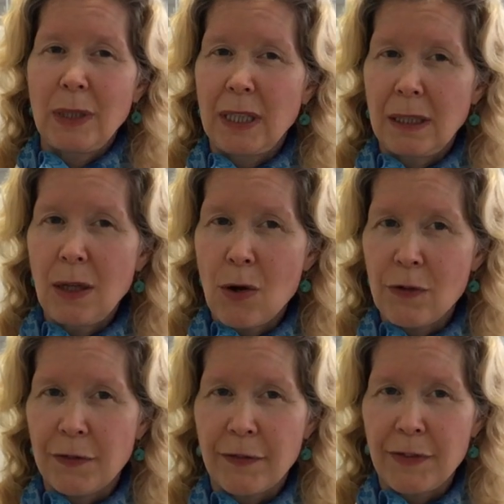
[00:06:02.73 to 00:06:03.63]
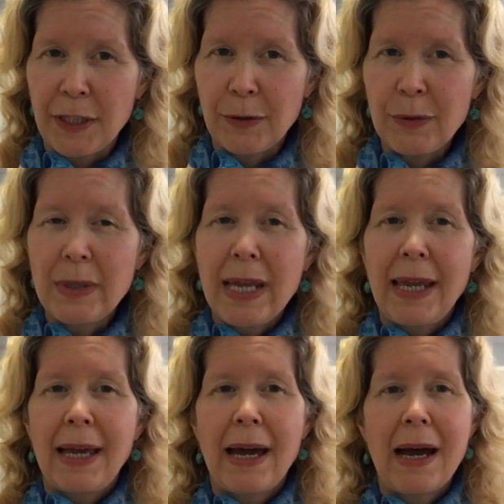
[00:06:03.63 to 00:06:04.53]
a little overview,
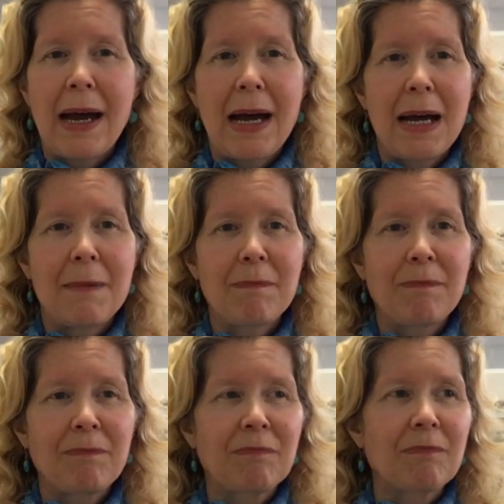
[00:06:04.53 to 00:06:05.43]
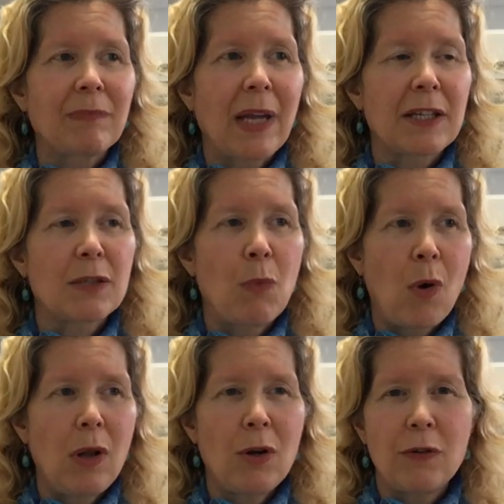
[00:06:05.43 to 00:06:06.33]
a
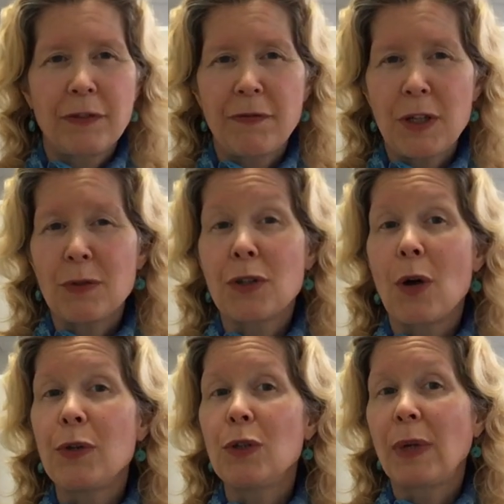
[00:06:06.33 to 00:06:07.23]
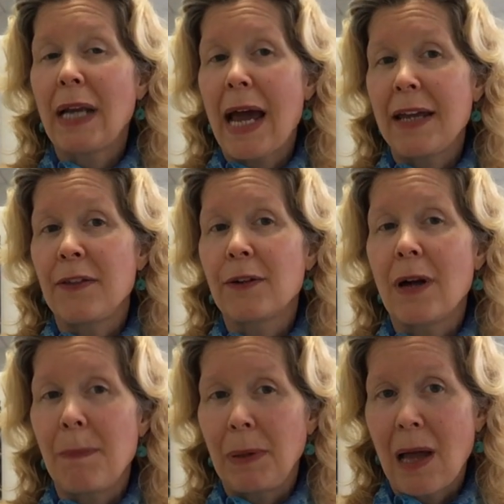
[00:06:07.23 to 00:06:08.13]
small overview. So you can either
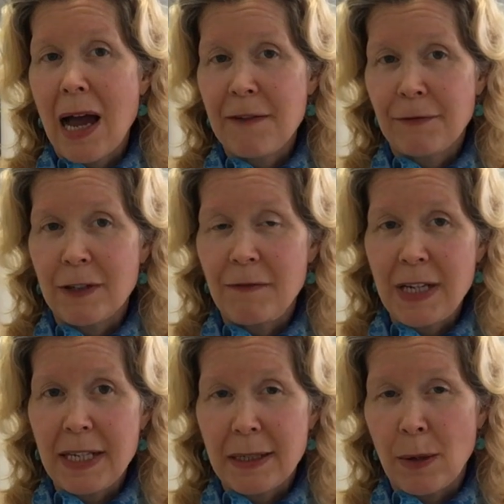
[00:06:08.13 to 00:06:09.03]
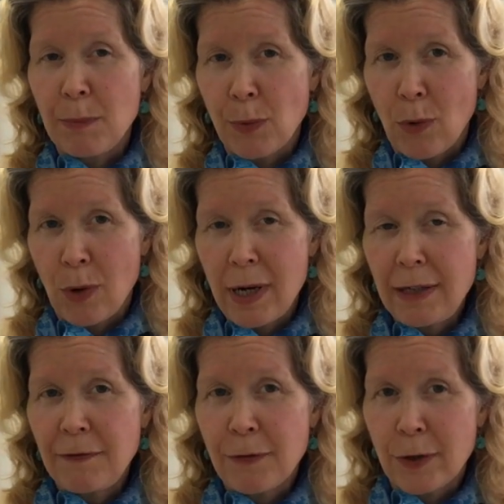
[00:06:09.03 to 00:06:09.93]
apply for a visa
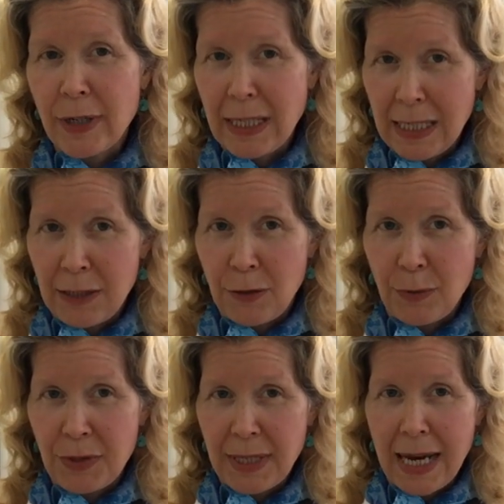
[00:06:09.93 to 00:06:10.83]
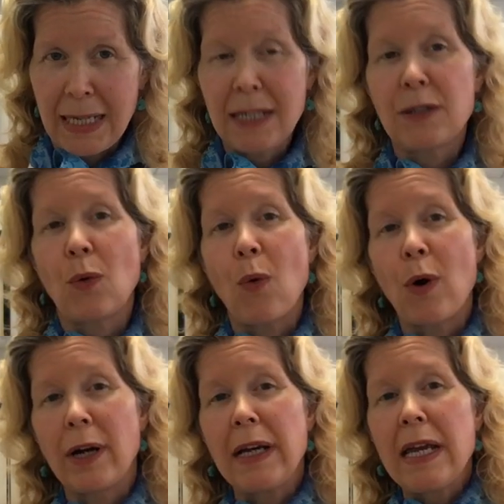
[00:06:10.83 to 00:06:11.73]
abroad for E-2 status,
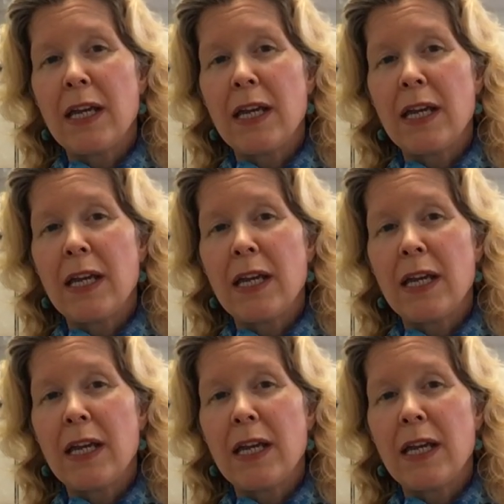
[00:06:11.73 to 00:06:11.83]
or